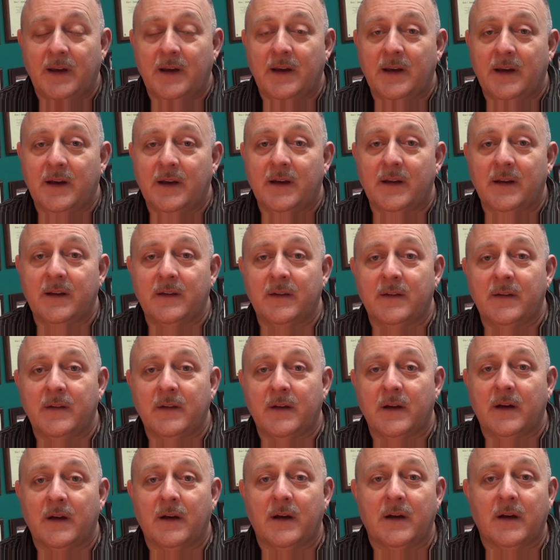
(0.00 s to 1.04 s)
And
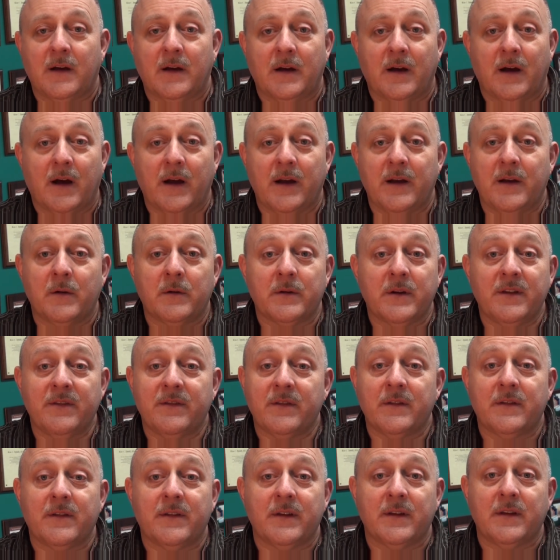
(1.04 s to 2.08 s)
uh, I don't
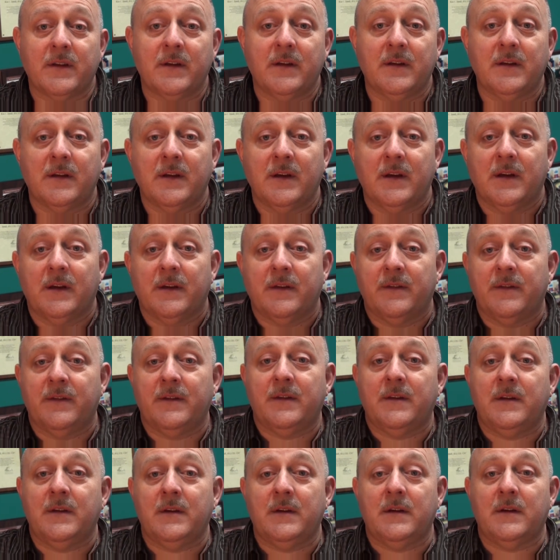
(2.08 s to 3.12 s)
even think
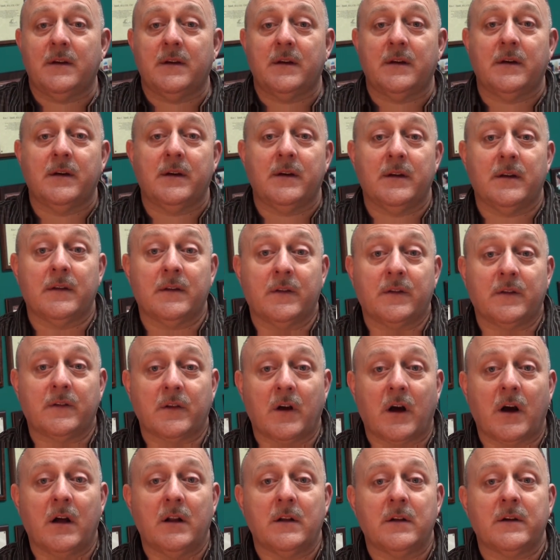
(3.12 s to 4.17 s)
the uh,
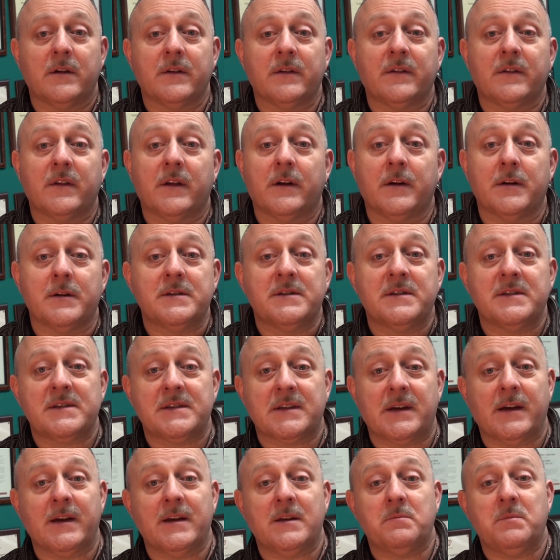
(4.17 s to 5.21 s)
installers that are
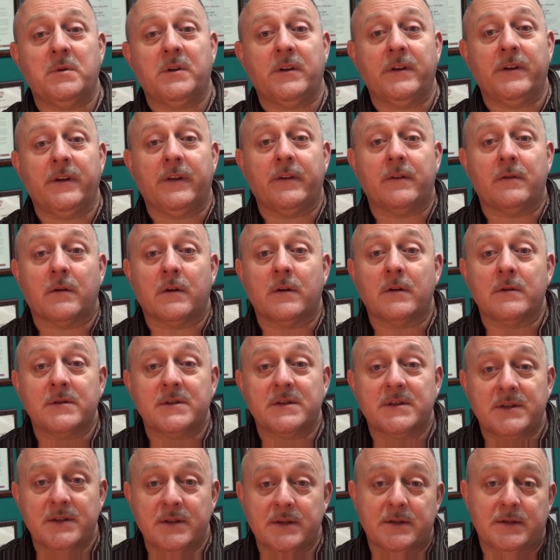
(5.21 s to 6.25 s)
design building their own
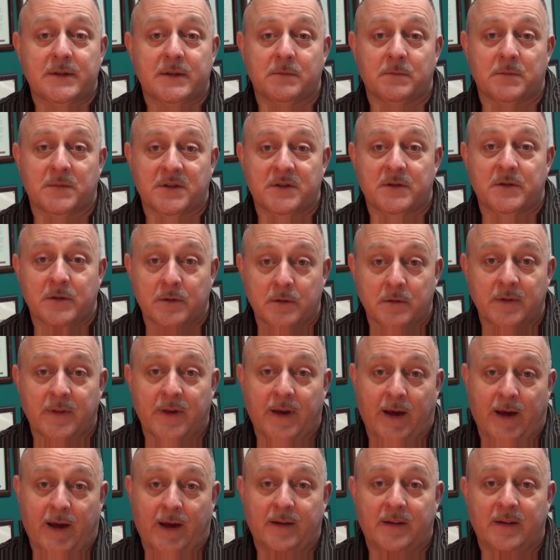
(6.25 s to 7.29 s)
systems do
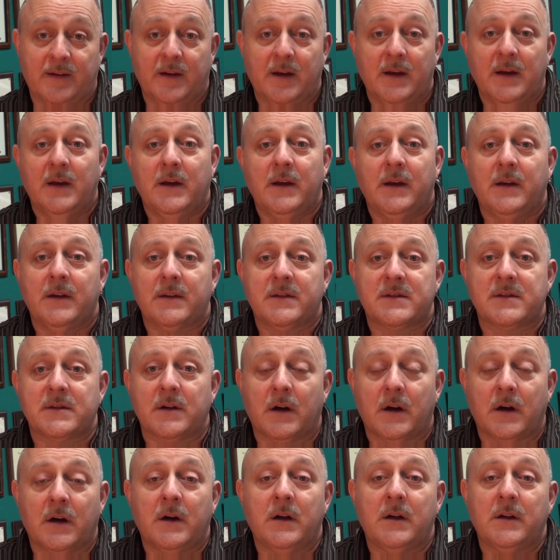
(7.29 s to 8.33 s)
that. It's
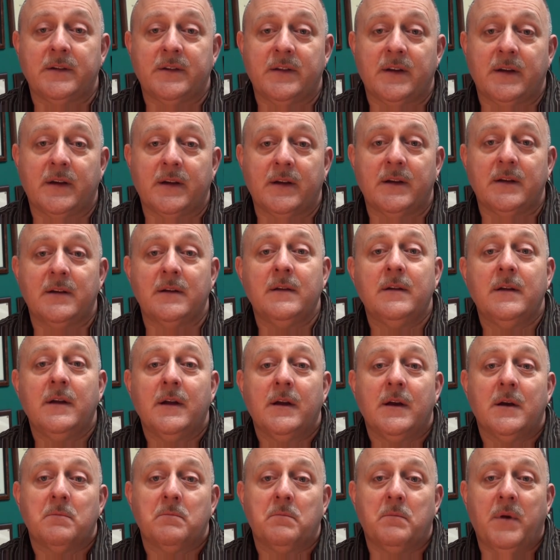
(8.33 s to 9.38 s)
all done
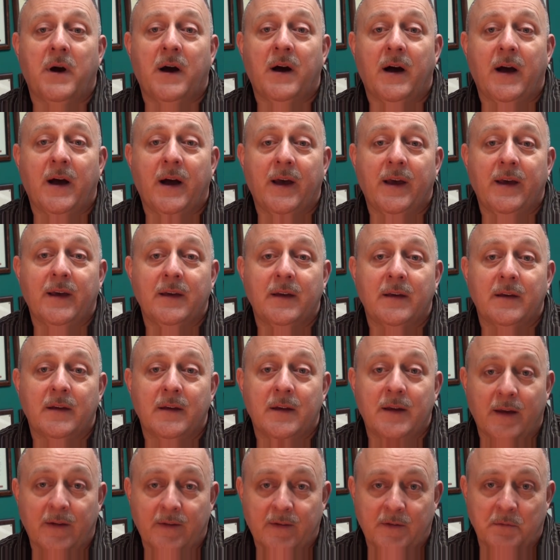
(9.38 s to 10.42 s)
by
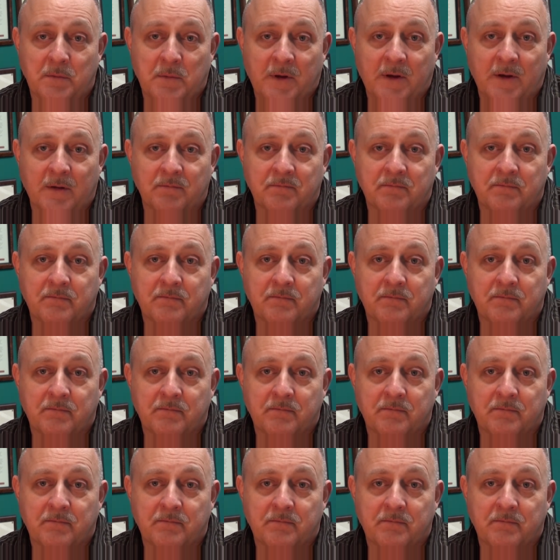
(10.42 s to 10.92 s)
guesstimate.